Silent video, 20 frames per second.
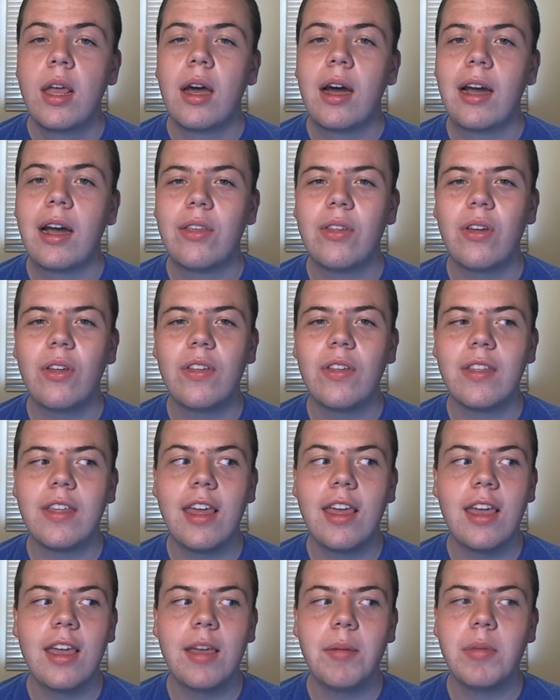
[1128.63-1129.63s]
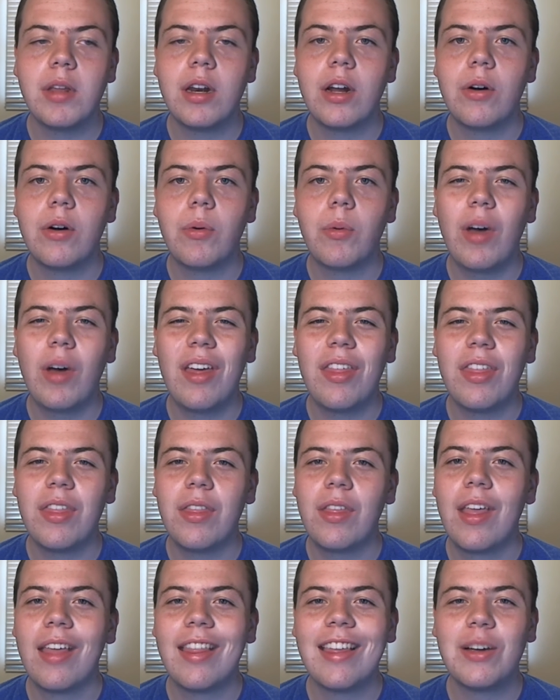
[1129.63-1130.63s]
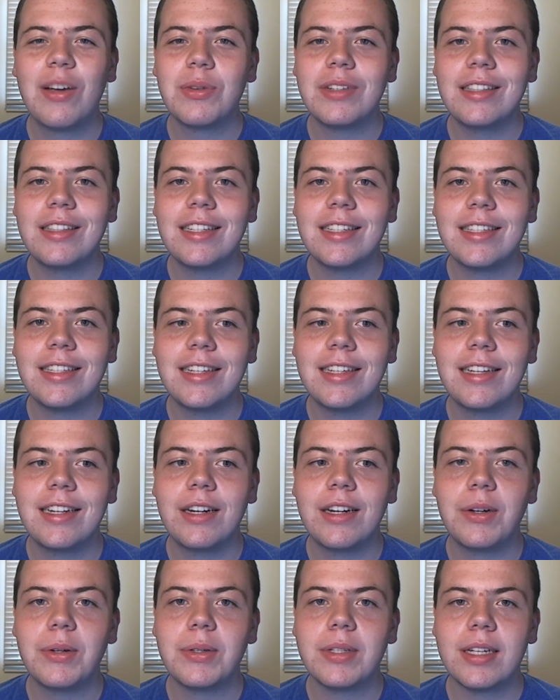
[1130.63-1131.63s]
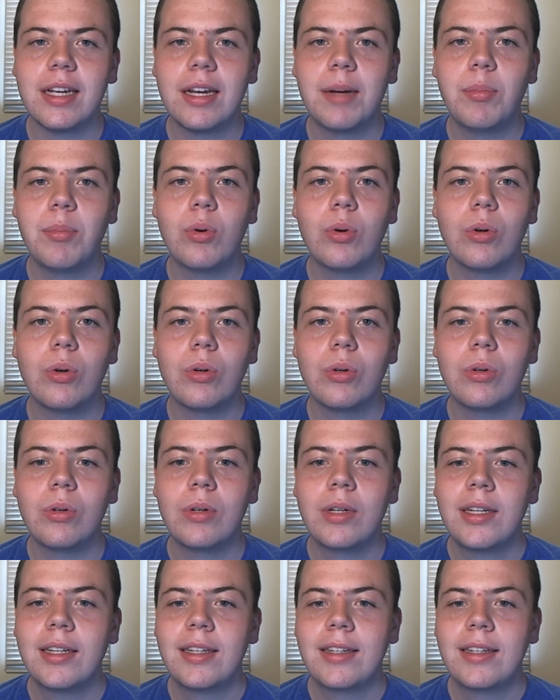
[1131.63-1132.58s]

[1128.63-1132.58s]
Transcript: I saw this game, you know, I think it was listed, you know, it was a couple